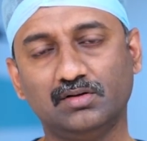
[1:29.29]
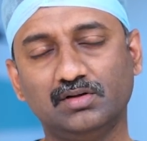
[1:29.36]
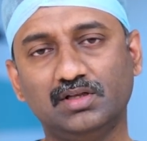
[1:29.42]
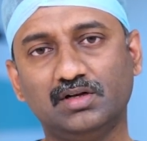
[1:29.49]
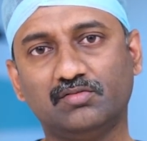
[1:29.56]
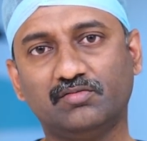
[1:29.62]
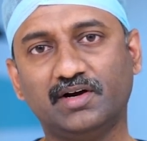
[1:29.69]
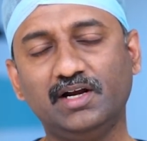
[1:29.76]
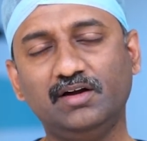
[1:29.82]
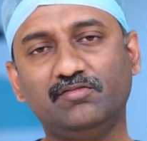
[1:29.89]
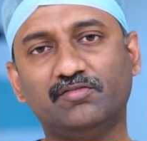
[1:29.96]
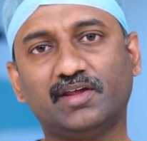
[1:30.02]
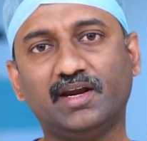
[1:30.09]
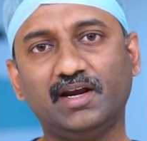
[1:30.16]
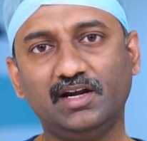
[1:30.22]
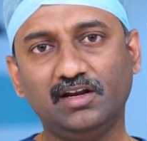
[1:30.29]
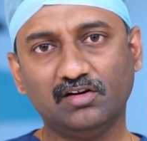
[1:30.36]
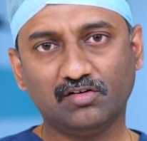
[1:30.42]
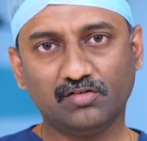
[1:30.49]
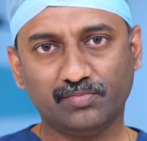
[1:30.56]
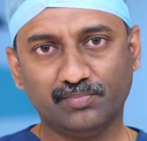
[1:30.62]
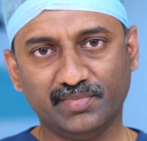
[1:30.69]
There are a wide variety
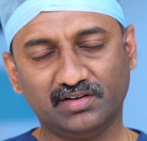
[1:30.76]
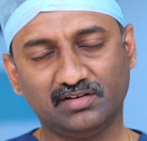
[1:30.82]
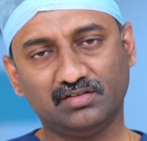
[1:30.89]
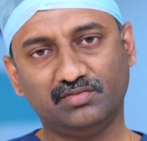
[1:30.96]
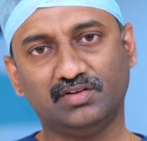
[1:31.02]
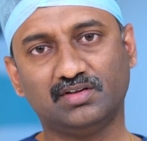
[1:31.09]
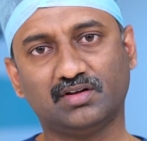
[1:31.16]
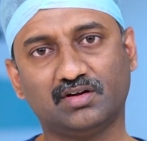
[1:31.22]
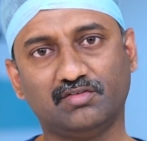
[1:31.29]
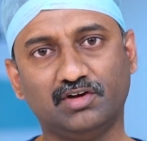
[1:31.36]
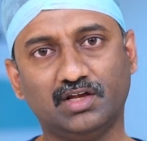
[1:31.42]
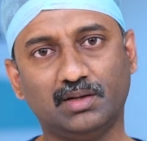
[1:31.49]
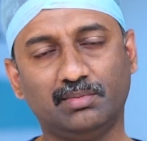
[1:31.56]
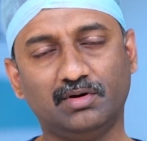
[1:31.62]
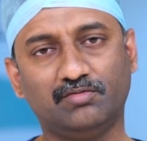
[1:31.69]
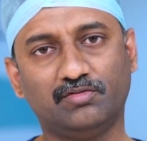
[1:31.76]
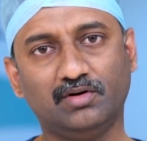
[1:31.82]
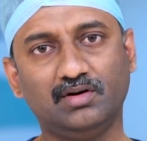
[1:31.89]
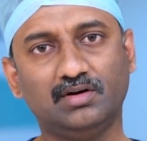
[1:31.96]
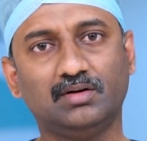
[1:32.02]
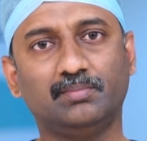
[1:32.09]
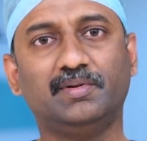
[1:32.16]
of meshes which are available
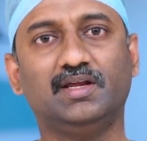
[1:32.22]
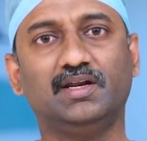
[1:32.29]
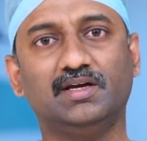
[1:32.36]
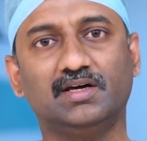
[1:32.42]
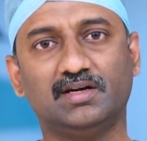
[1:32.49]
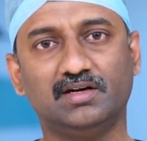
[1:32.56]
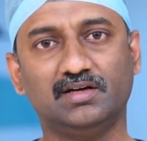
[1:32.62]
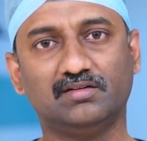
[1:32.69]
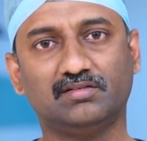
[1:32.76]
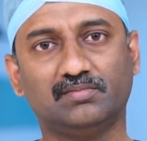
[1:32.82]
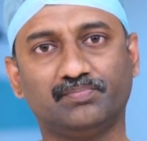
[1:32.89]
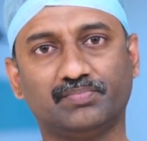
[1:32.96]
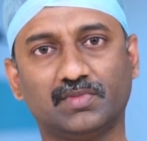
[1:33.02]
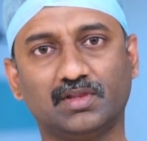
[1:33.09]
for repairing hernias.